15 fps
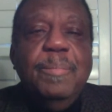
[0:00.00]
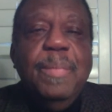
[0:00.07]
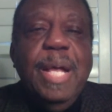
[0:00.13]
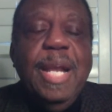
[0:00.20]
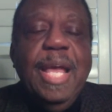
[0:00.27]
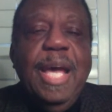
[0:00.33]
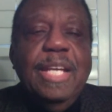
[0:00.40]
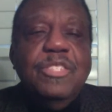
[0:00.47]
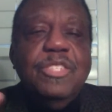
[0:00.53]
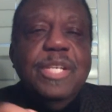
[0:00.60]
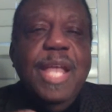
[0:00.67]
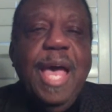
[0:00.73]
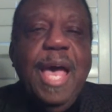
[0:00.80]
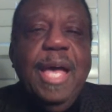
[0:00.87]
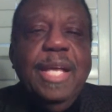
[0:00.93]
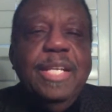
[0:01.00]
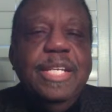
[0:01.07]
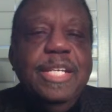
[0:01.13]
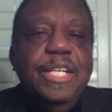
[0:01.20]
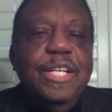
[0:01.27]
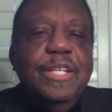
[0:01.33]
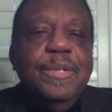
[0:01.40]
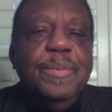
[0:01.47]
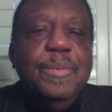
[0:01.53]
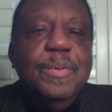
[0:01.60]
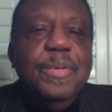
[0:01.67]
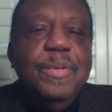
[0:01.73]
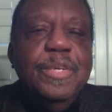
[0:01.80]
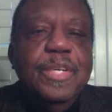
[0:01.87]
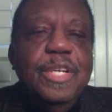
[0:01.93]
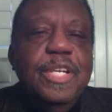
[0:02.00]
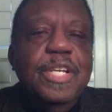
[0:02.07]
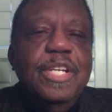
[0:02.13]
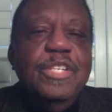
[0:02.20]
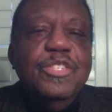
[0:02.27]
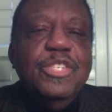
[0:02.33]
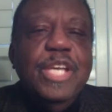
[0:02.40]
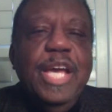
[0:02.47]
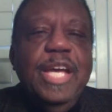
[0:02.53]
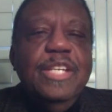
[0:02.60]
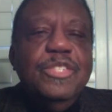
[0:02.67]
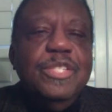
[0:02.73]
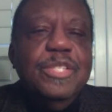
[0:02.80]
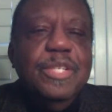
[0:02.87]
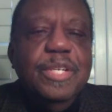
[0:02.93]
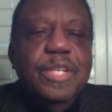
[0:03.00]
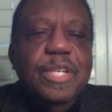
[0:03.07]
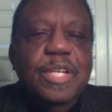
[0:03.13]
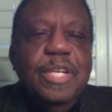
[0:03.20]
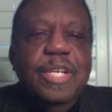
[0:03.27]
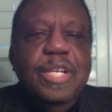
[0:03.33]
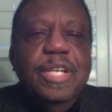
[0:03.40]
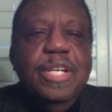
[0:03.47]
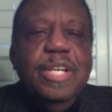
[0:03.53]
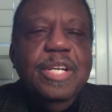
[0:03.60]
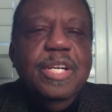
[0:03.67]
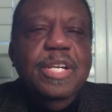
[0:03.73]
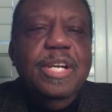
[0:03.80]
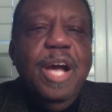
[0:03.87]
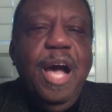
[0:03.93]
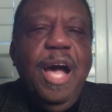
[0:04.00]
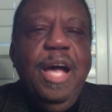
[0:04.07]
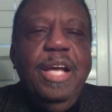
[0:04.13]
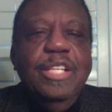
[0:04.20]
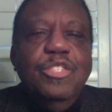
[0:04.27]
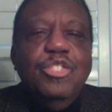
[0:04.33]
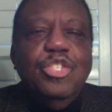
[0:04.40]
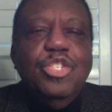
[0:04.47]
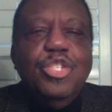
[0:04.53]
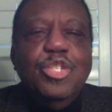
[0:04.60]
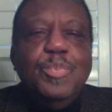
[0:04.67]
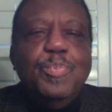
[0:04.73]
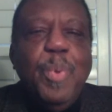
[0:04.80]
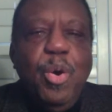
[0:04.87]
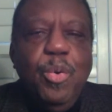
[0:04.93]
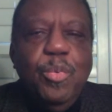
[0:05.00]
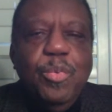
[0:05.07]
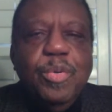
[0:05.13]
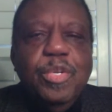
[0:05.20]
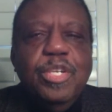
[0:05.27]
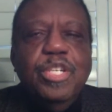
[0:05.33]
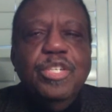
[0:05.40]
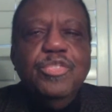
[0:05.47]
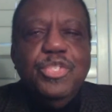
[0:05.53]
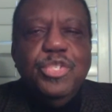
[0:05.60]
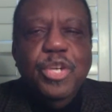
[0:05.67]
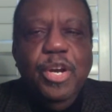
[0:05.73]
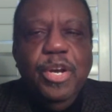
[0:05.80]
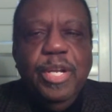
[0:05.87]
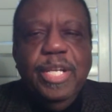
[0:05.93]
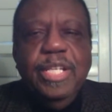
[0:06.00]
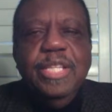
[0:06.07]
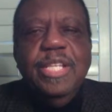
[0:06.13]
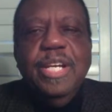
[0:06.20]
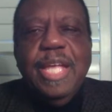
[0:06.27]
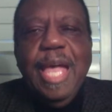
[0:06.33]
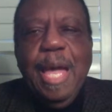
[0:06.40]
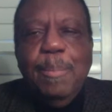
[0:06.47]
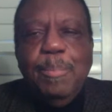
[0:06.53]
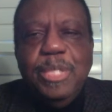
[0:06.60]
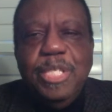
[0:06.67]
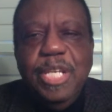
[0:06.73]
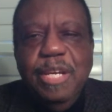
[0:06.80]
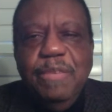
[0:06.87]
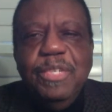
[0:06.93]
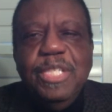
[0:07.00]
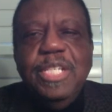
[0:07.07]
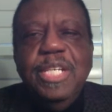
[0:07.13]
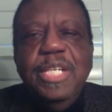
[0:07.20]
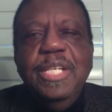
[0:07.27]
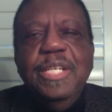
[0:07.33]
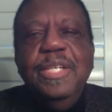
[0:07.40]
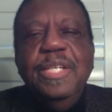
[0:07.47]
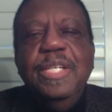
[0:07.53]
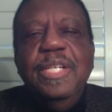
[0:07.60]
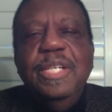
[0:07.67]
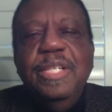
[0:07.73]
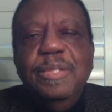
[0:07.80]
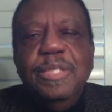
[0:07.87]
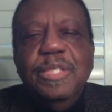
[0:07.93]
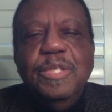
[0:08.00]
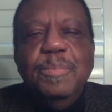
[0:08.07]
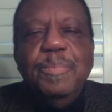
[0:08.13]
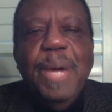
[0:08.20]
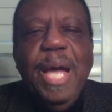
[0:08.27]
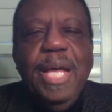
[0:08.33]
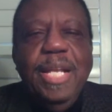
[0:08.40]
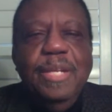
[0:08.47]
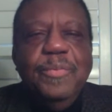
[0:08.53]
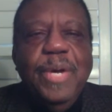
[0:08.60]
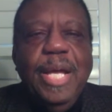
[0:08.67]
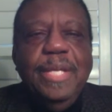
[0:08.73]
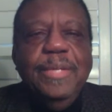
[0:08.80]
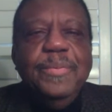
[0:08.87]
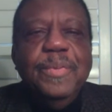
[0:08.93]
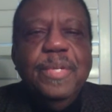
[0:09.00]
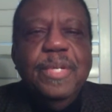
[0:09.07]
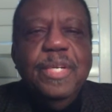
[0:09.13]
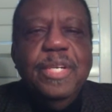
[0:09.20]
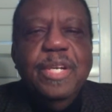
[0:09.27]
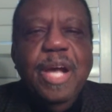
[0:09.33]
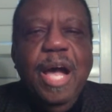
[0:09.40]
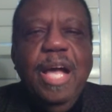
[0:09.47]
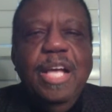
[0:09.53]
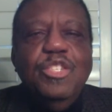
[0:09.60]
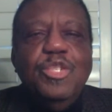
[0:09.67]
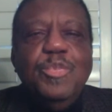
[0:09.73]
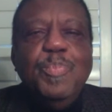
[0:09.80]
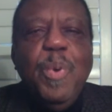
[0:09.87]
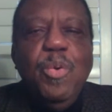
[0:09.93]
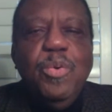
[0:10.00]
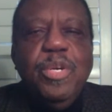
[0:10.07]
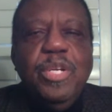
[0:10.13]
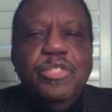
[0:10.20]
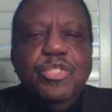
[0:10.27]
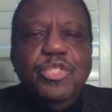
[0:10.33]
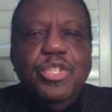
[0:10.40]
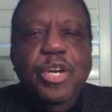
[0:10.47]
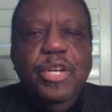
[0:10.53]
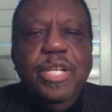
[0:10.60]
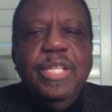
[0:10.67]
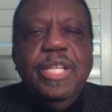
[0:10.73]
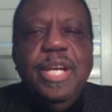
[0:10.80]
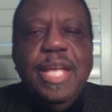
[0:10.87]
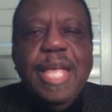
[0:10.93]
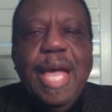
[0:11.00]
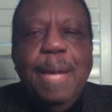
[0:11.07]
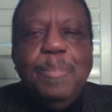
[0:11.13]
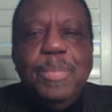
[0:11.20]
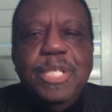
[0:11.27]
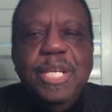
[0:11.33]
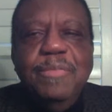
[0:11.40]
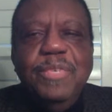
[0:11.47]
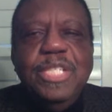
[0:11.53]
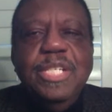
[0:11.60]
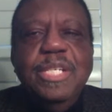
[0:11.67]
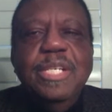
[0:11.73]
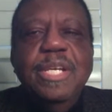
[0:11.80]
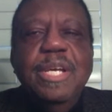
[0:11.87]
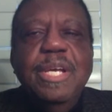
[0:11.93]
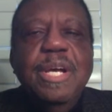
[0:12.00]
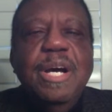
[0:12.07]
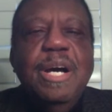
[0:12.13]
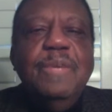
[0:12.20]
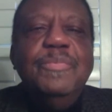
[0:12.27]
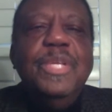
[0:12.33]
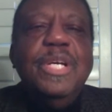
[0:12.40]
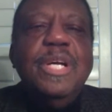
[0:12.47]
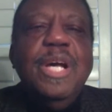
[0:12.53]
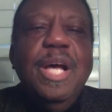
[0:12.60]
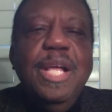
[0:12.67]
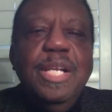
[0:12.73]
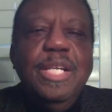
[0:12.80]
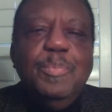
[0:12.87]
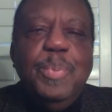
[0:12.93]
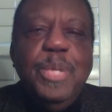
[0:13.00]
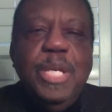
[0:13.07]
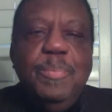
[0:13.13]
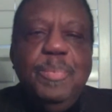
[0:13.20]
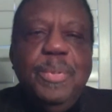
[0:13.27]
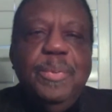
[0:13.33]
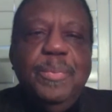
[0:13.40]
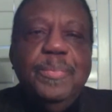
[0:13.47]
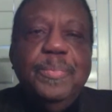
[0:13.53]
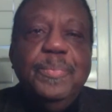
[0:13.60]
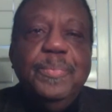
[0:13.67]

My last slide here says God spoke concerning the captivity. This is by Ellen White. God spoke concerning the captivity of the colored people